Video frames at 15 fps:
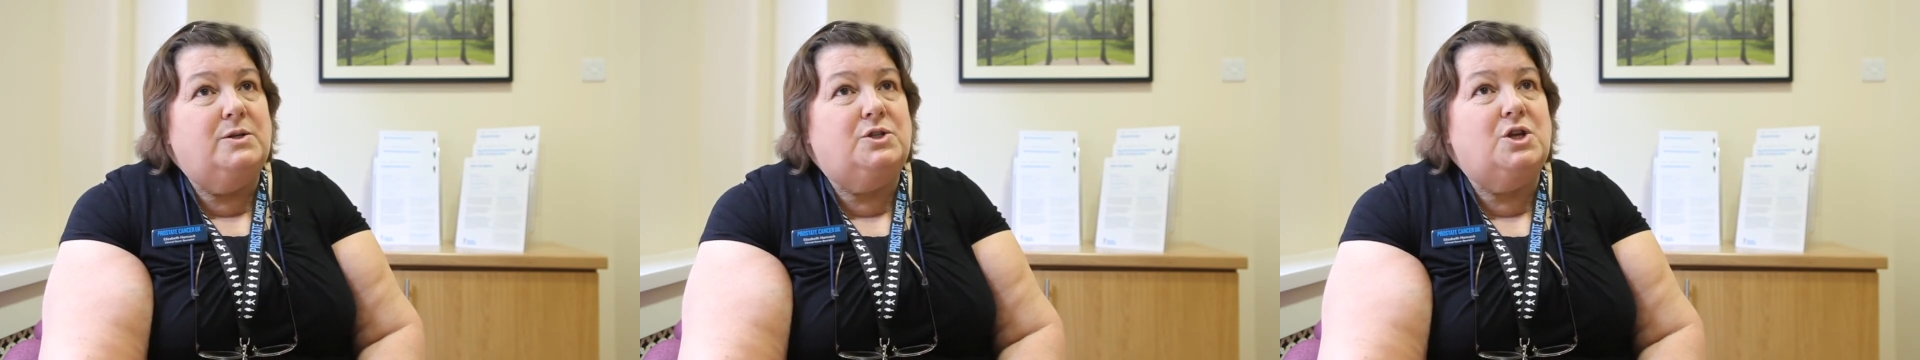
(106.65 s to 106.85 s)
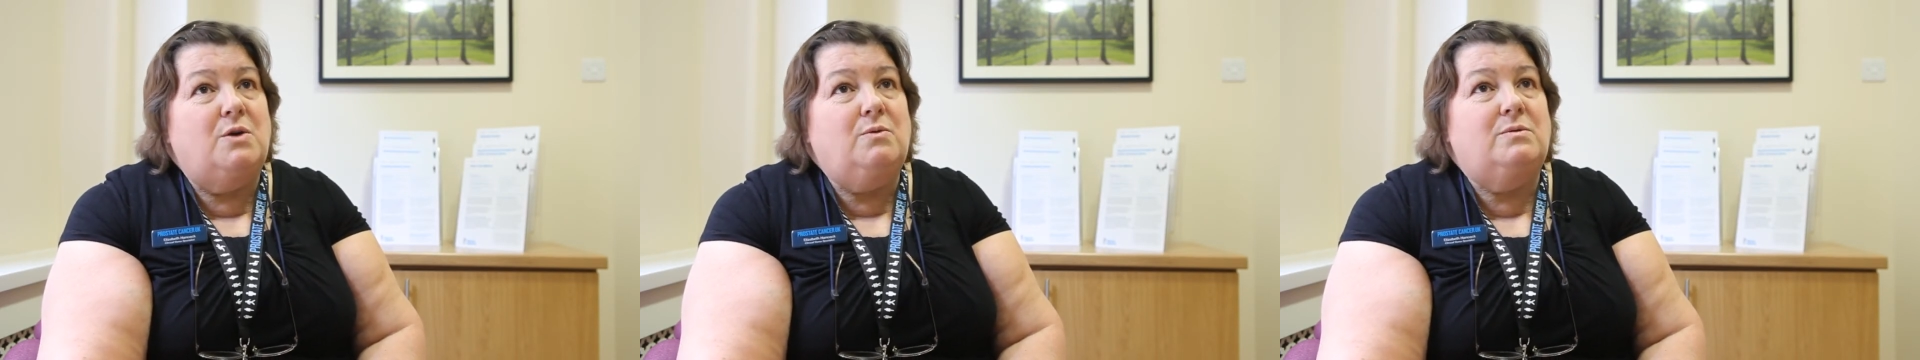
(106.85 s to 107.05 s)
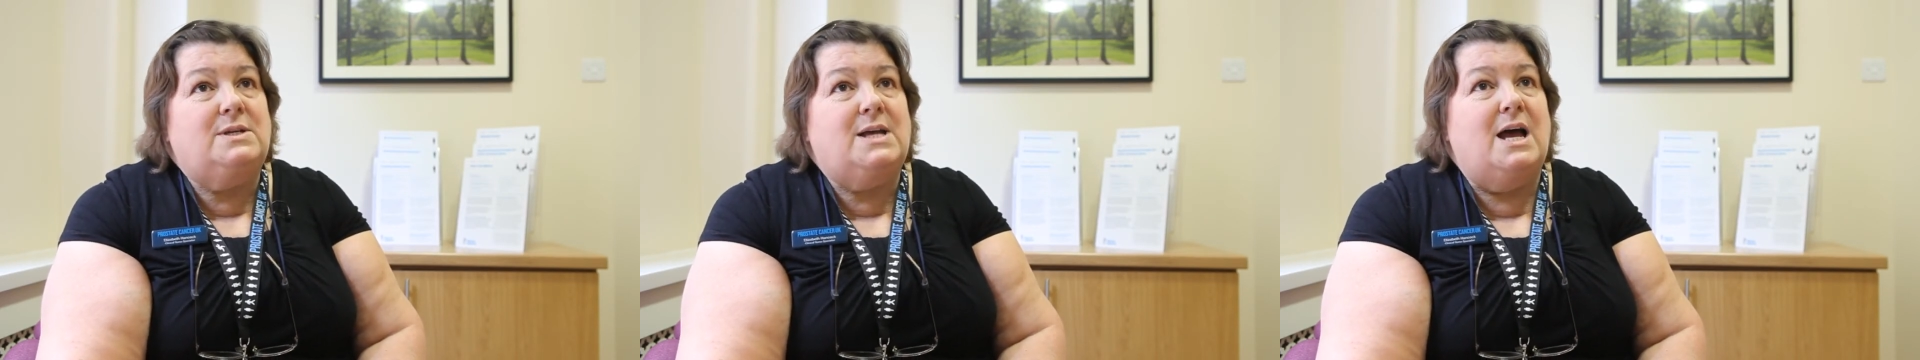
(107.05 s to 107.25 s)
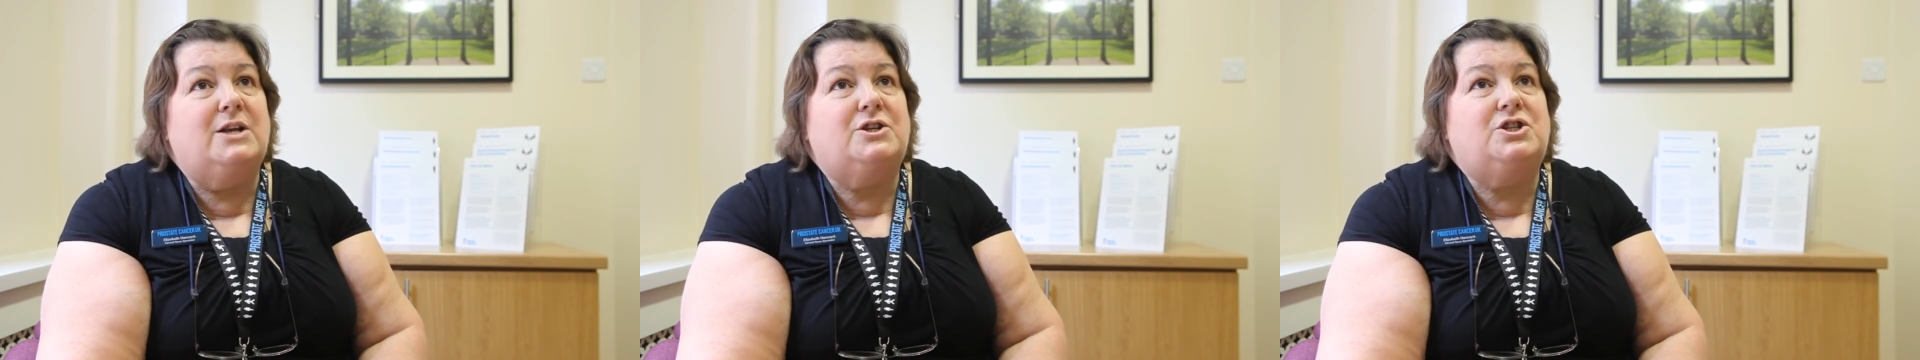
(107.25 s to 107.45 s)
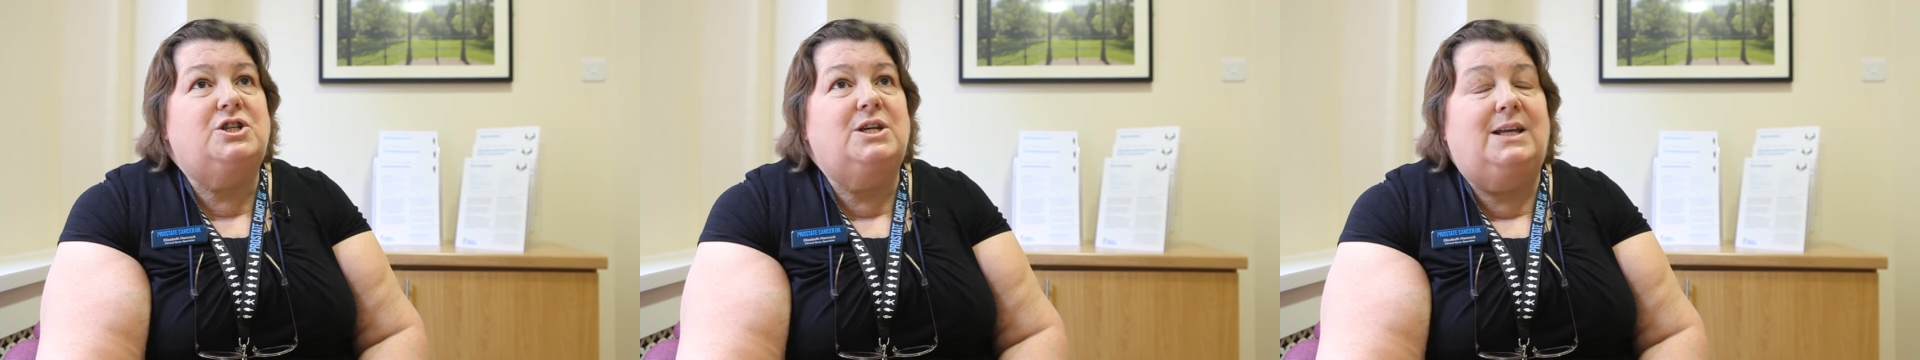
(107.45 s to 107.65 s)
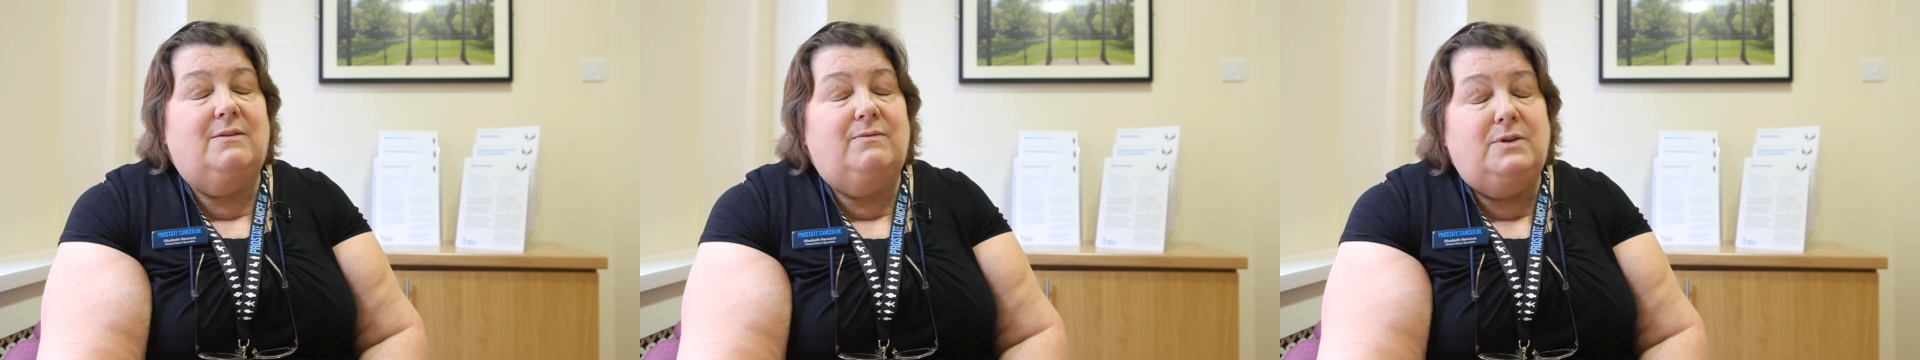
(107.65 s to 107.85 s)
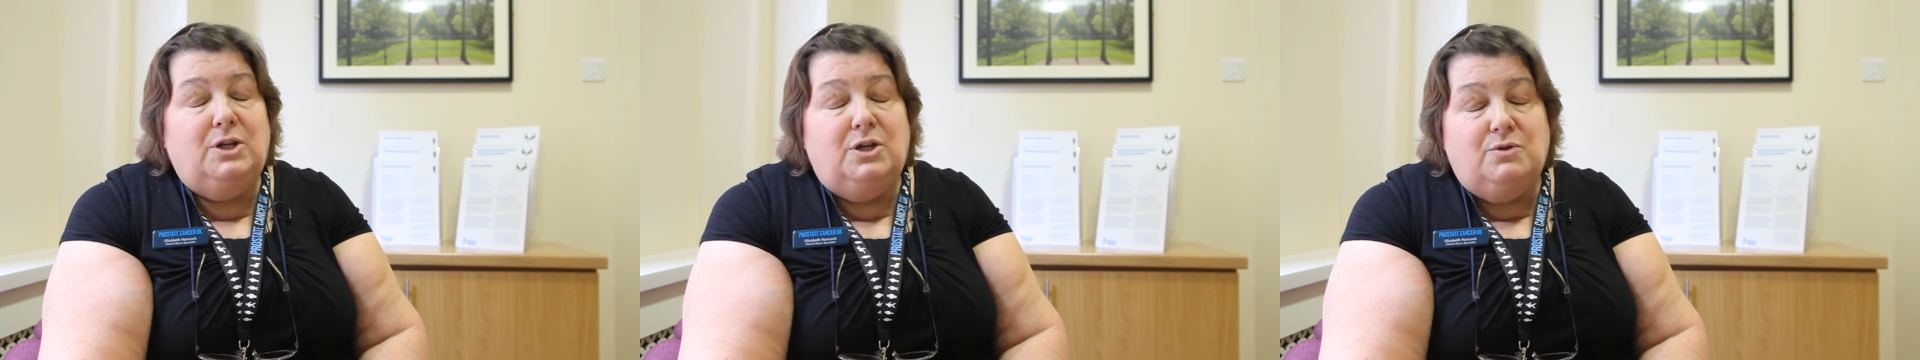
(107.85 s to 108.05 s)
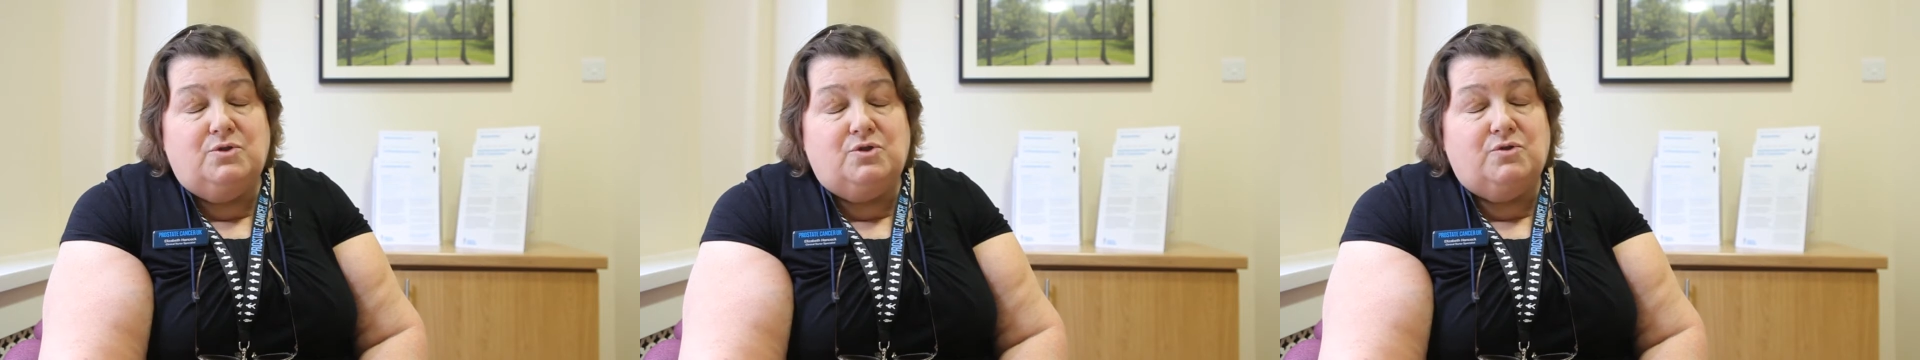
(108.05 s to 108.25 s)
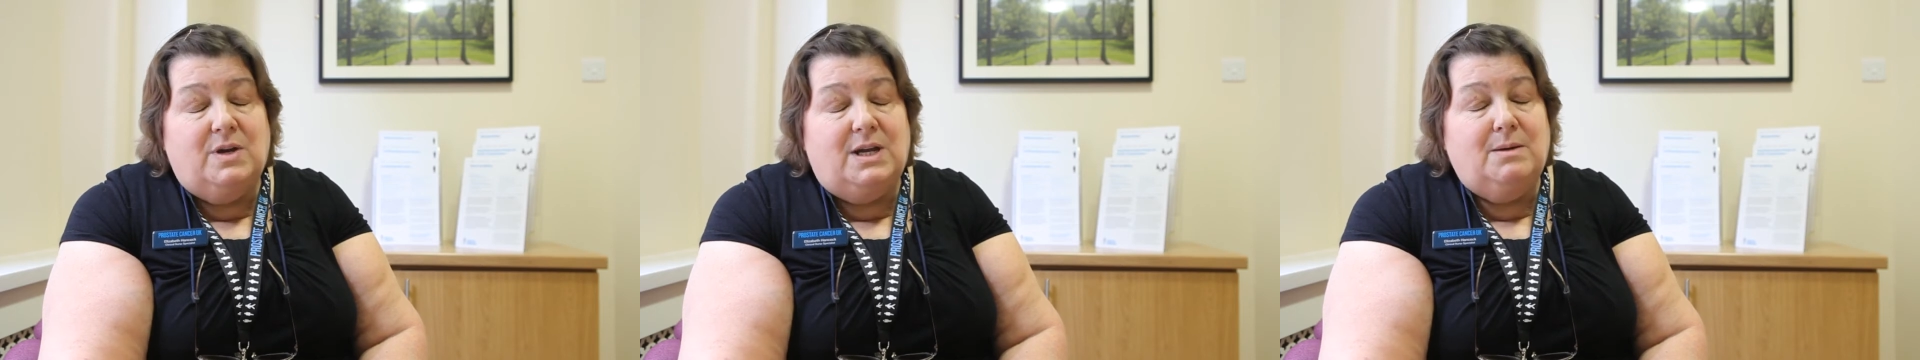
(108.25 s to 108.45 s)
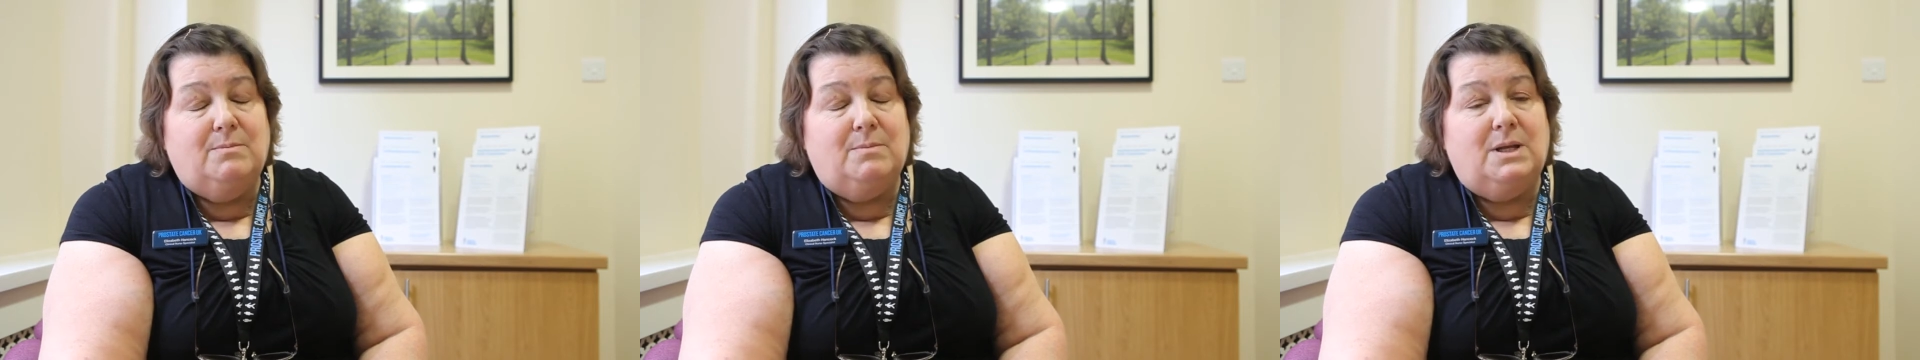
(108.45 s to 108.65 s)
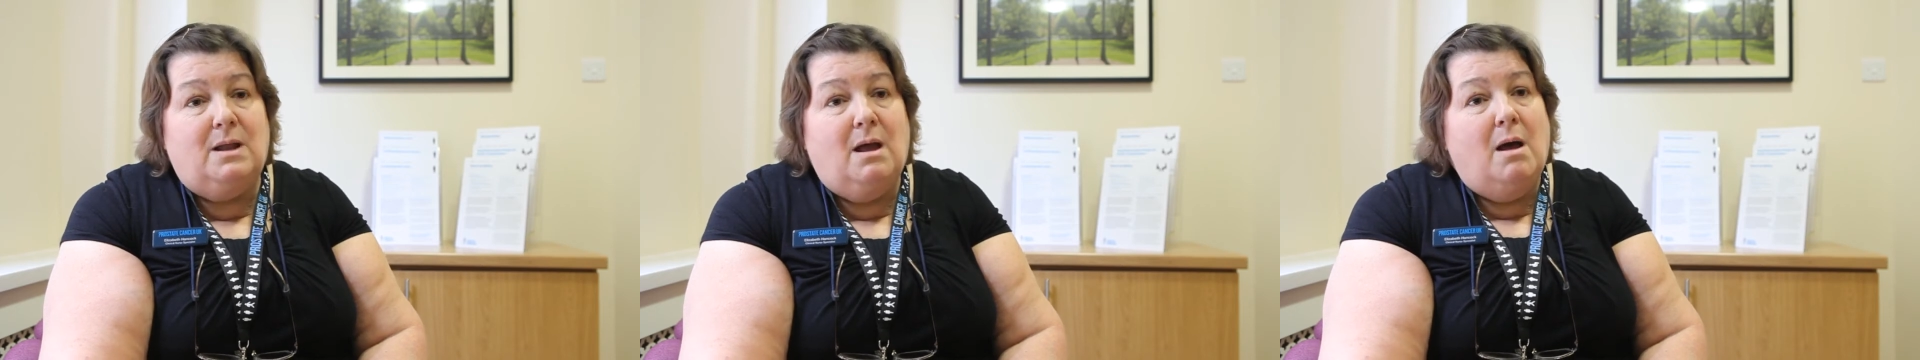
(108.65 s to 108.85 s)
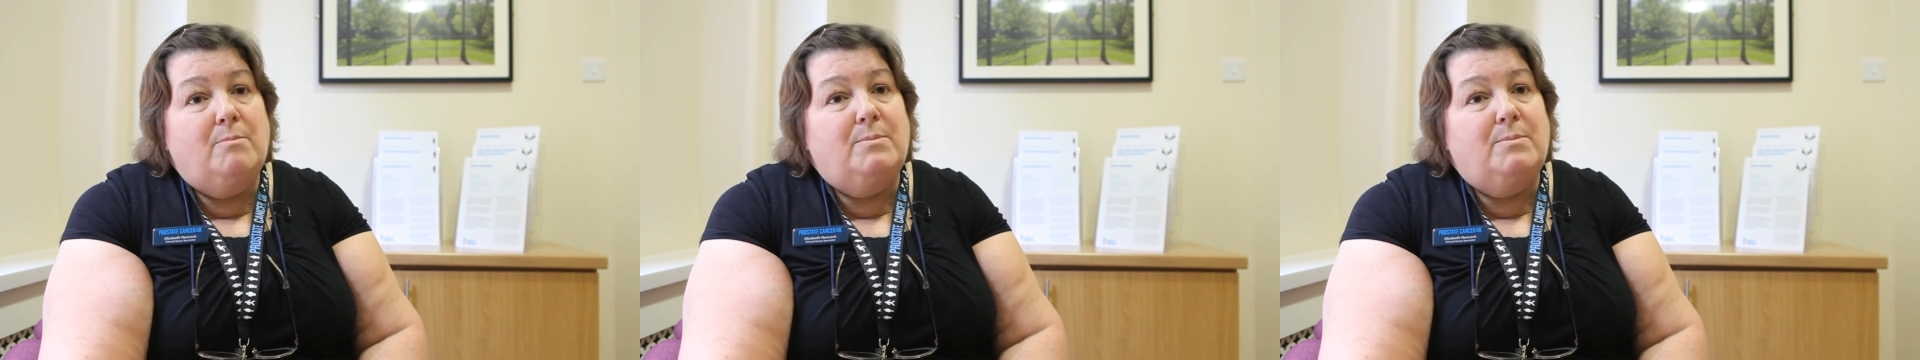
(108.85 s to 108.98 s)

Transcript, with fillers: don't actually give new treatment,